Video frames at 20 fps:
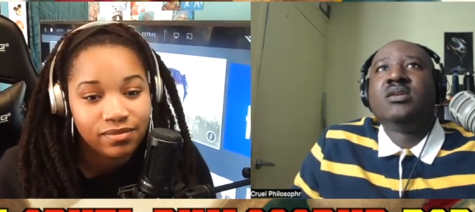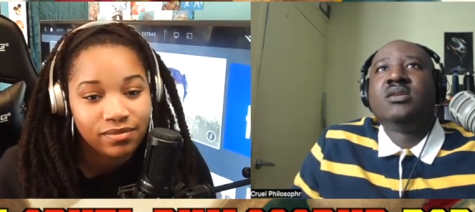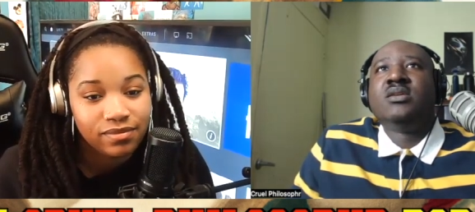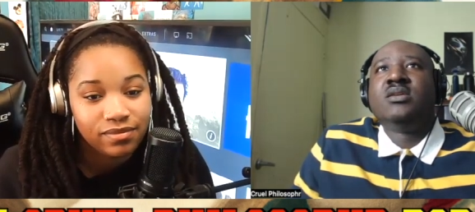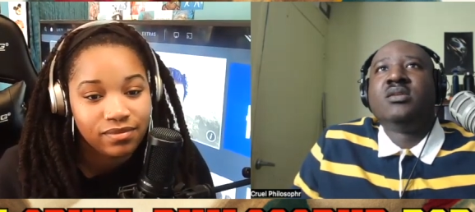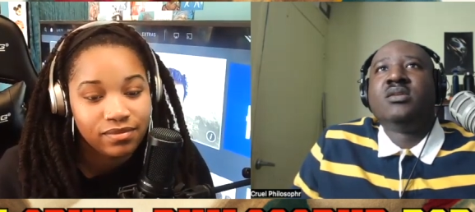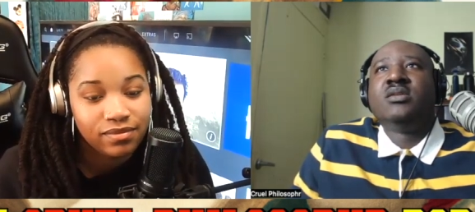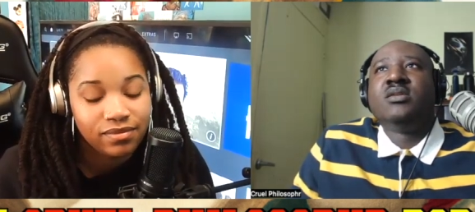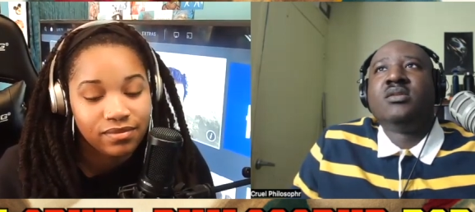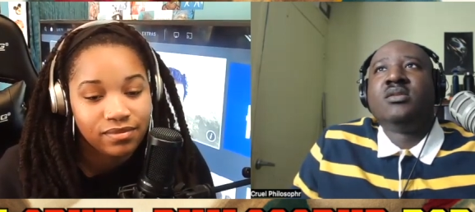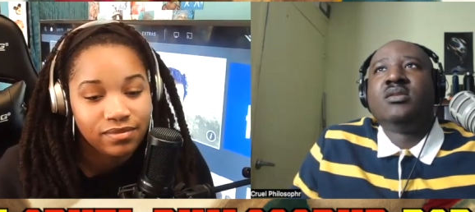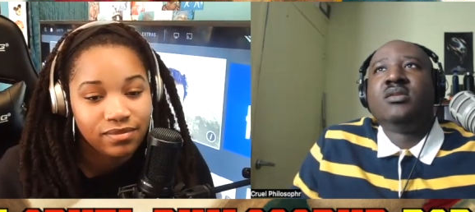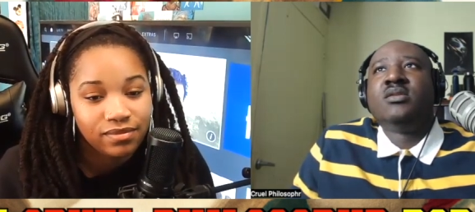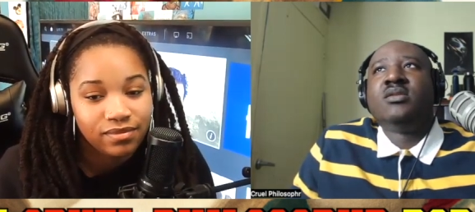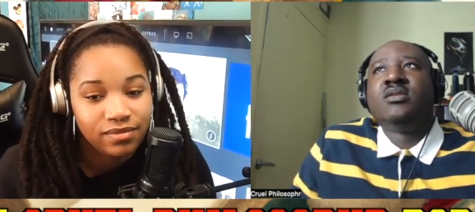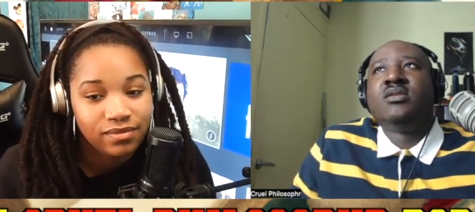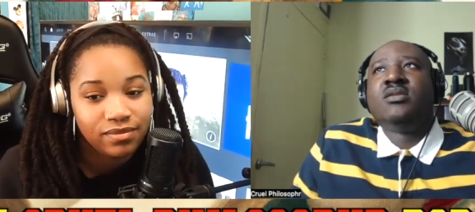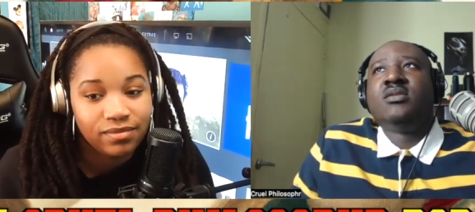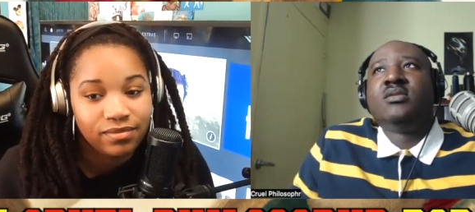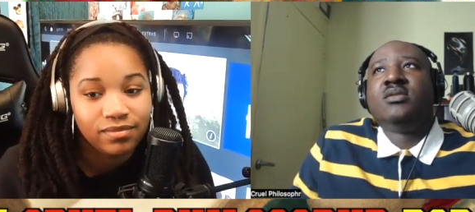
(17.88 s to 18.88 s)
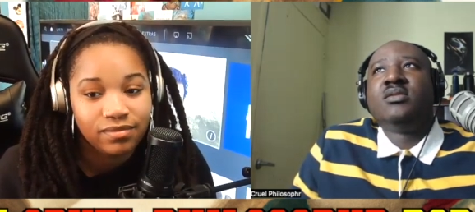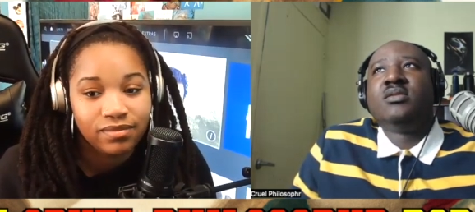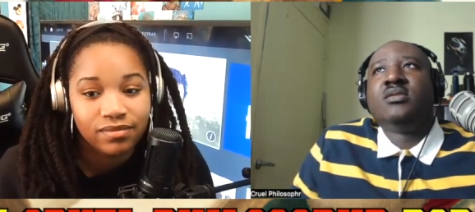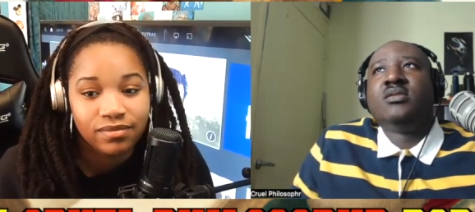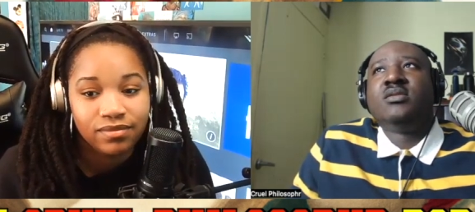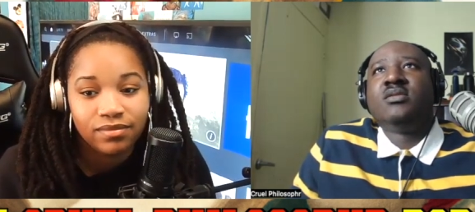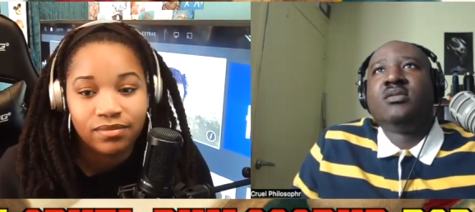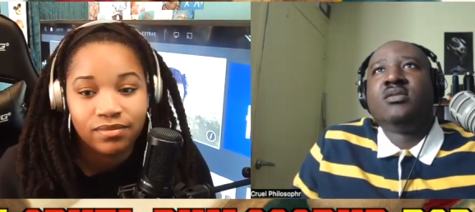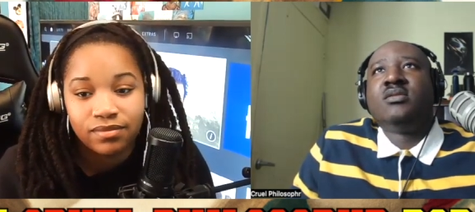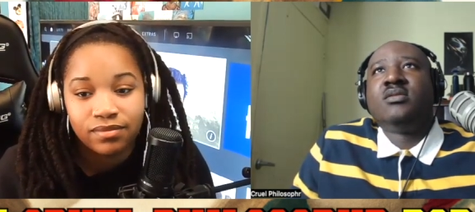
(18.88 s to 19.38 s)

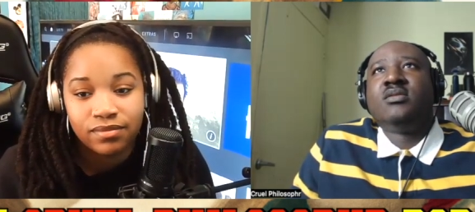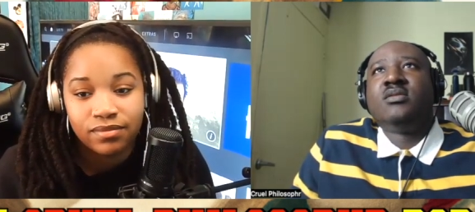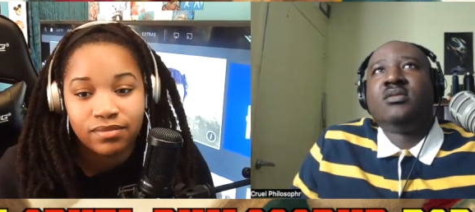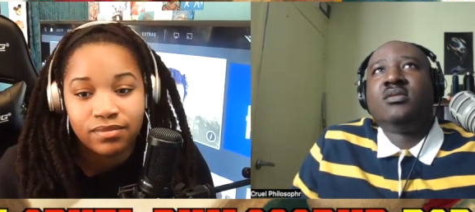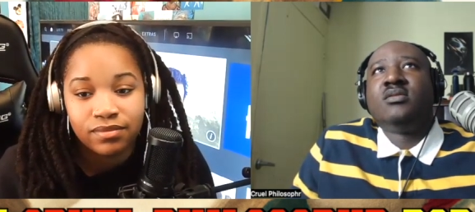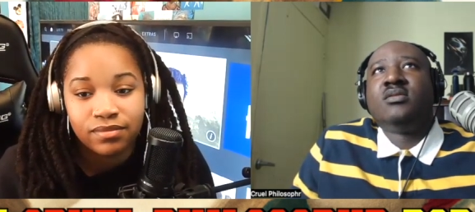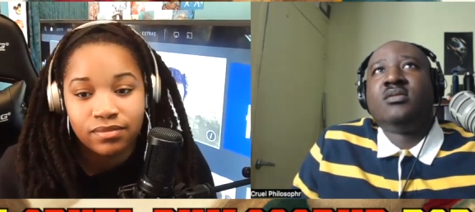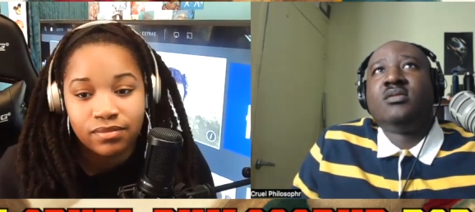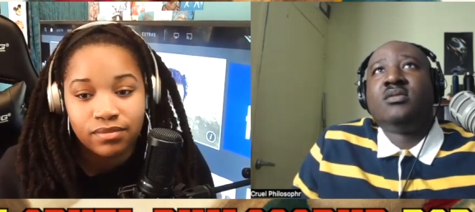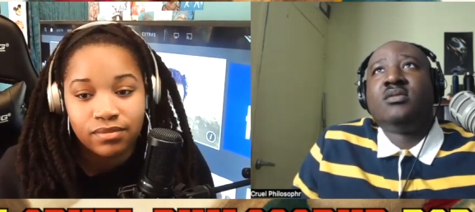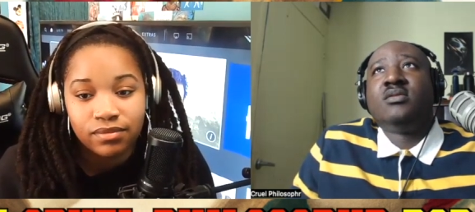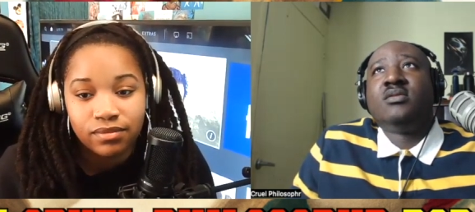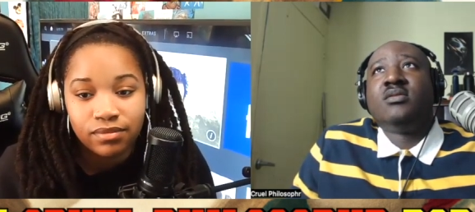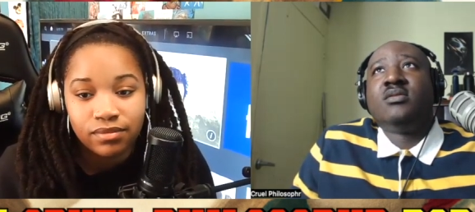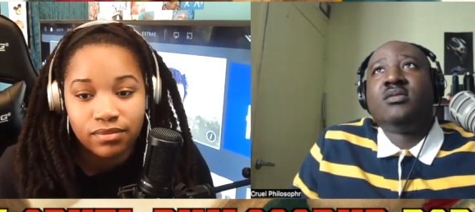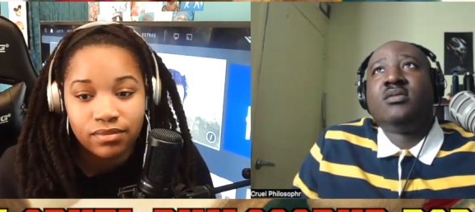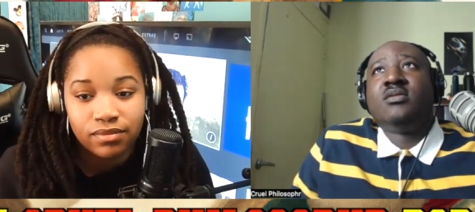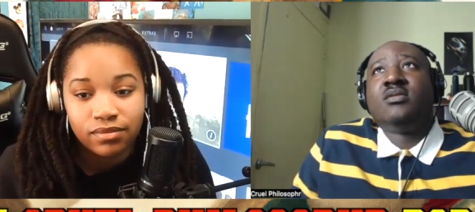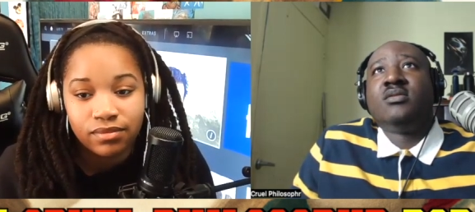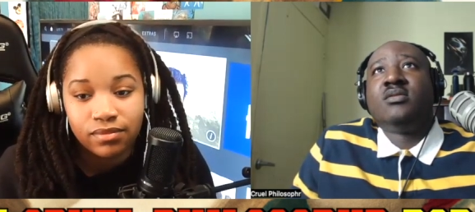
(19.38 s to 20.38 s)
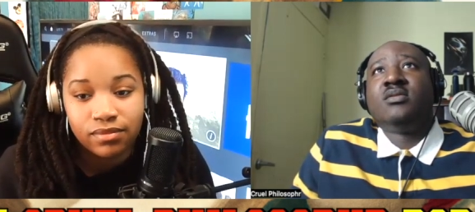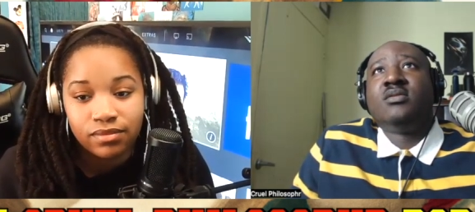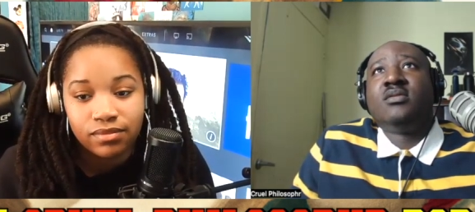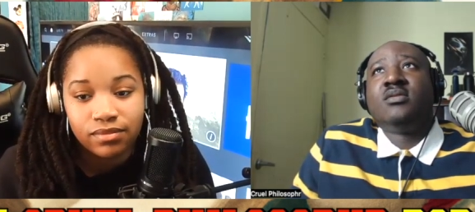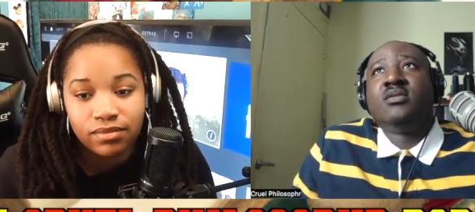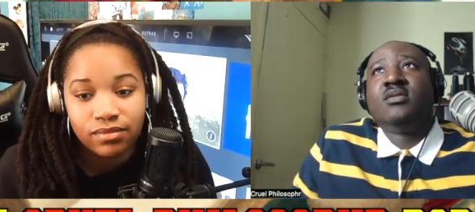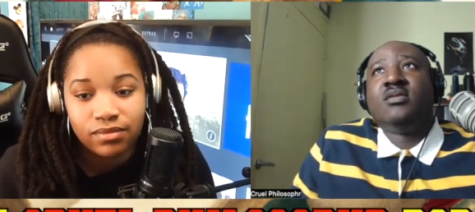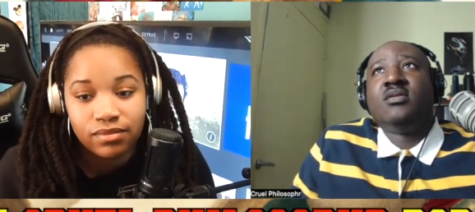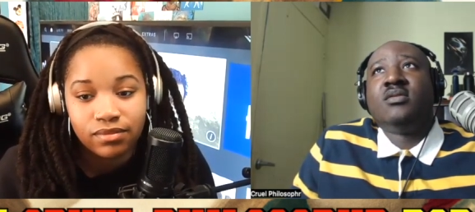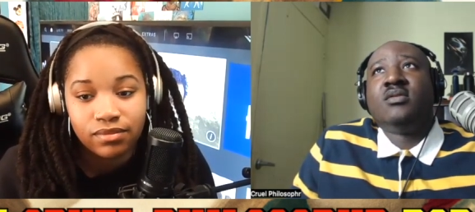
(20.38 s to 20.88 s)

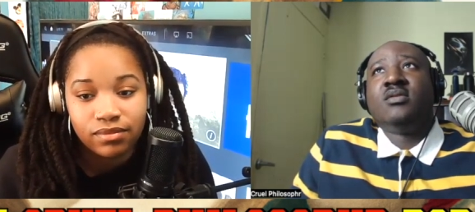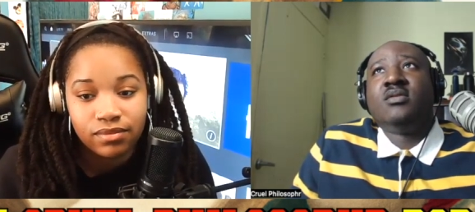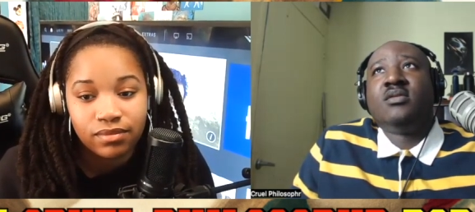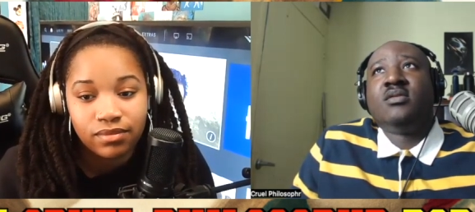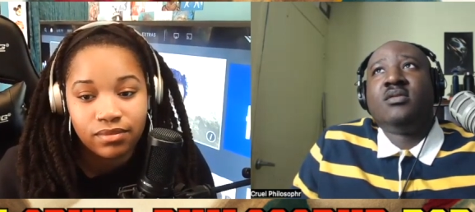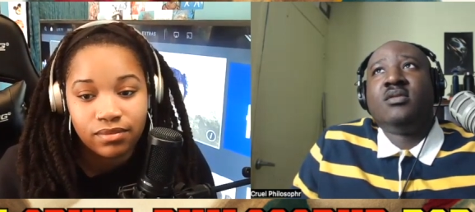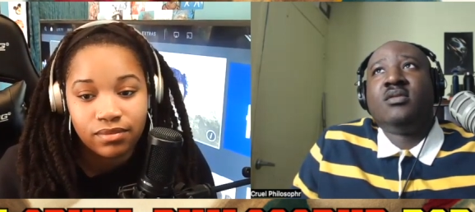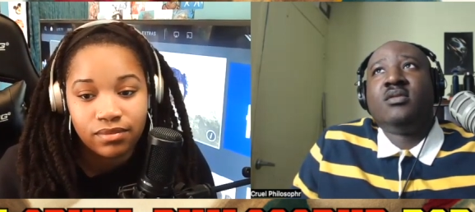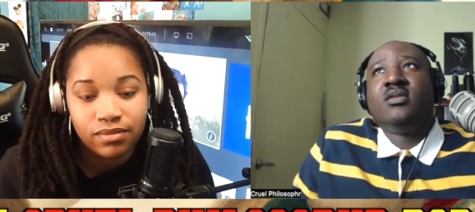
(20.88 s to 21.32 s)
No one is speaking in this clip.